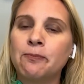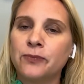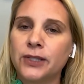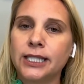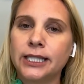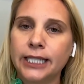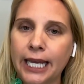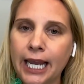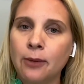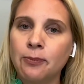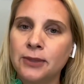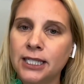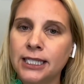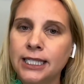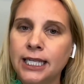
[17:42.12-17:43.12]
to stay
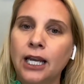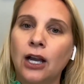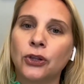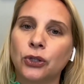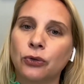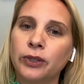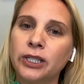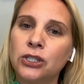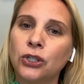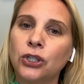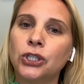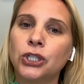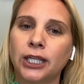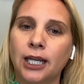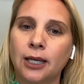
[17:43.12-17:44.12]
up to date on the
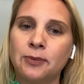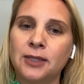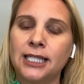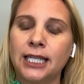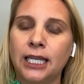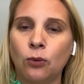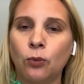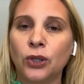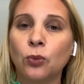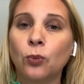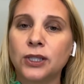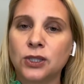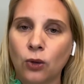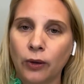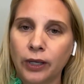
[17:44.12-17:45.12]
research and up to date with
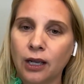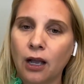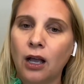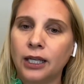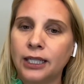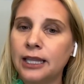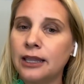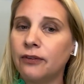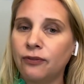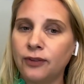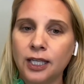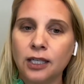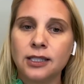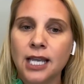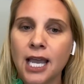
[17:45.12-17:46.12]
what's going on in the
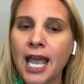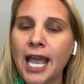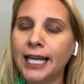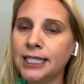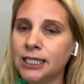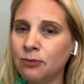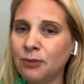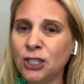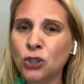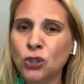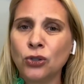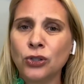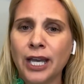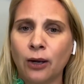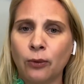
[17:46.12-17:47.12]
field and to make
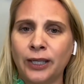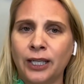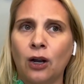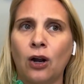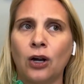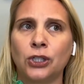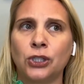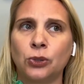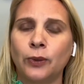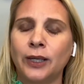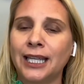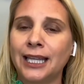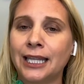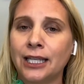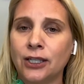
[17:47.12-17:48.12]
sure that we are
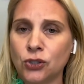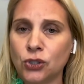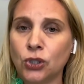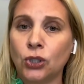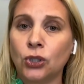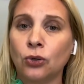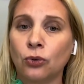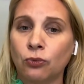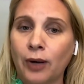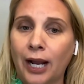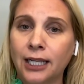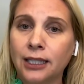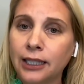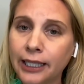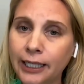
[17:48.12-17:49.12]
doing things
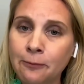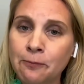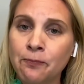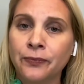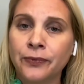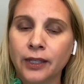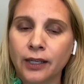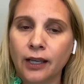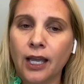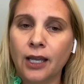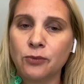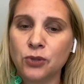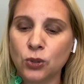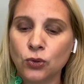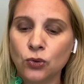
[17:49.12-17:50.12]
correctly.
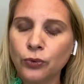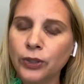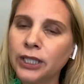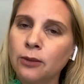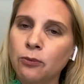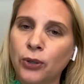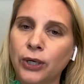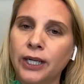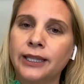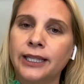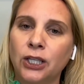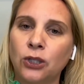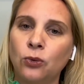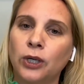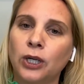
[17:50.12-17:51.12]
So it's really important
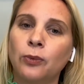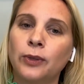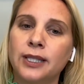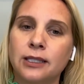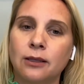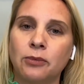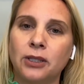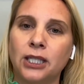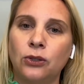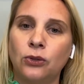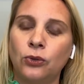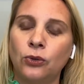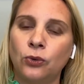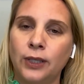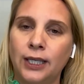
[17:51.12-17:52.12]
that you work with somebody
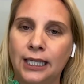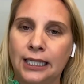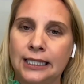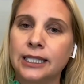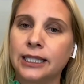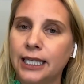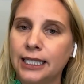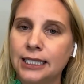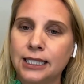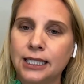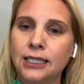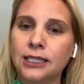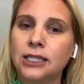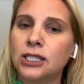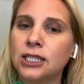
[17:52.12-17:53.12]
who is
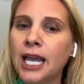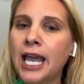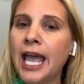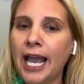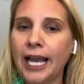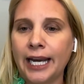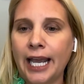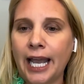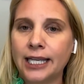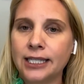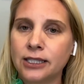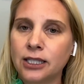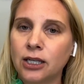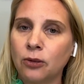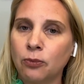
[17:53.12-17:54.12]
licensed and has
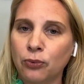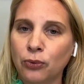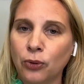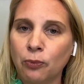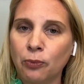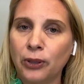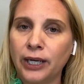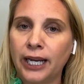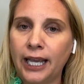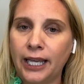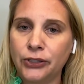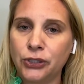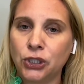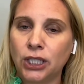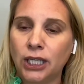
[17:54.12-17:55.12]
the appropriate
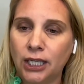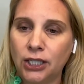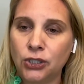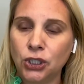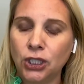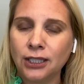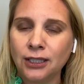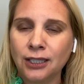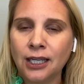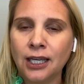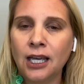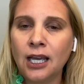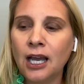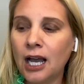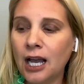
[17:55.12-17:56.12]
education.
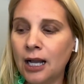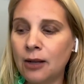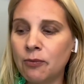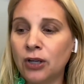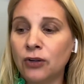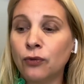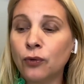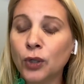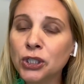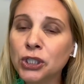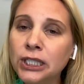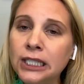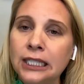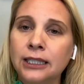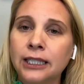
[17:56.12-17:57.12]

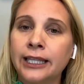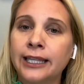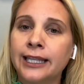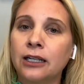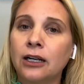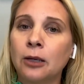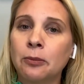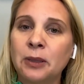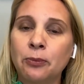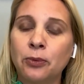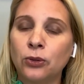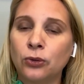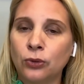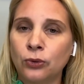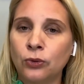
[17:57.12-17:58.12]
Unfortunately, there are
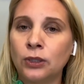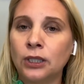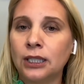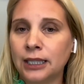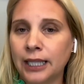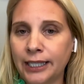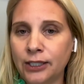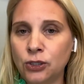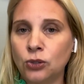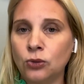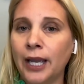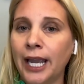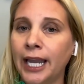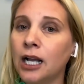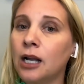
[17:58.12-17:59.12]
people who like to
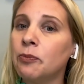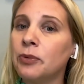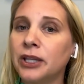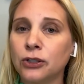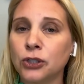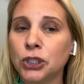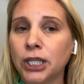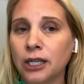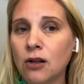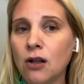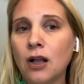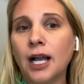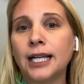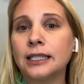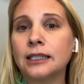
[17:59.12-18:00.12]
hang up their shingle
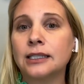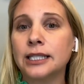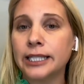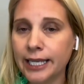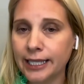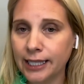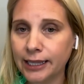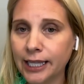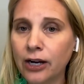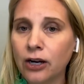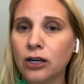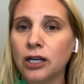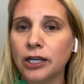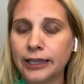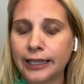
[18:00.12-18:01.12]
and say that they are
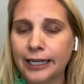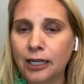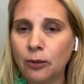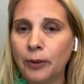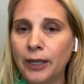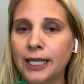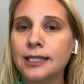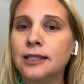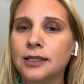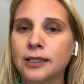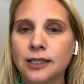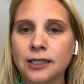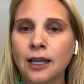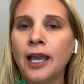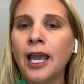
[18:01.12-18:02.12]
art
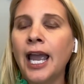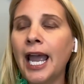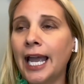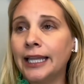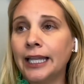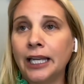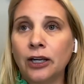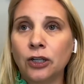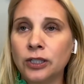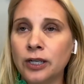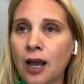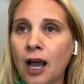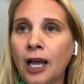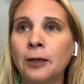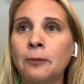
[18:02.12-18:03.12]
therapists, and they are
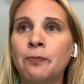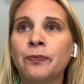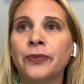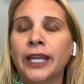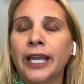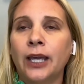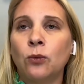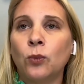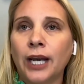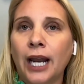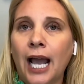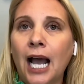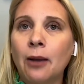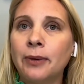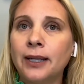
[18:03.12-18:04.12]
not. And what
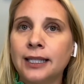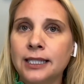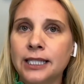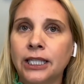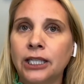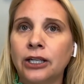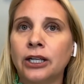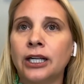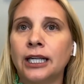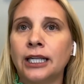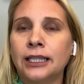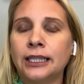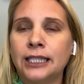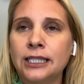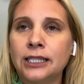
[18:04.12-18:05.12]
happens here
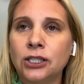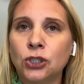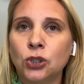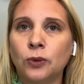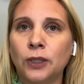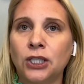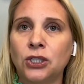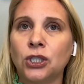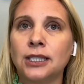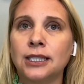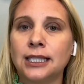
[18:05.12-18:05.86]
in these situations